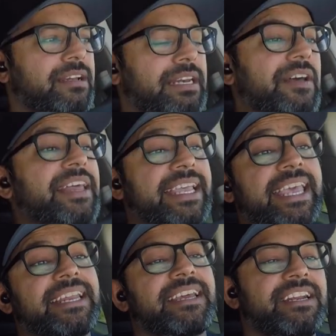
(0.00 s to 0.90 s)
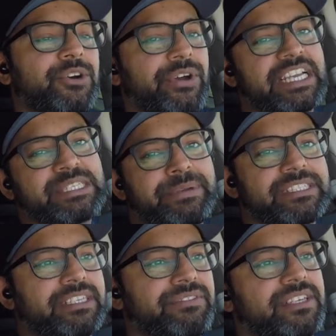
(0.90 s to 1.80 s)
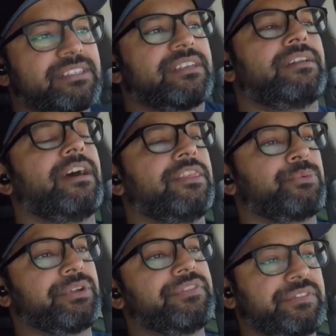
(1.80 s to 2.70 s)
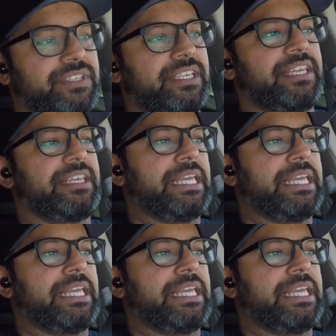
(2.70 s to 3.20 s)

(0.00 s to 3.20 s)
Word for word: Now that can get annoying, especially if there's a non-350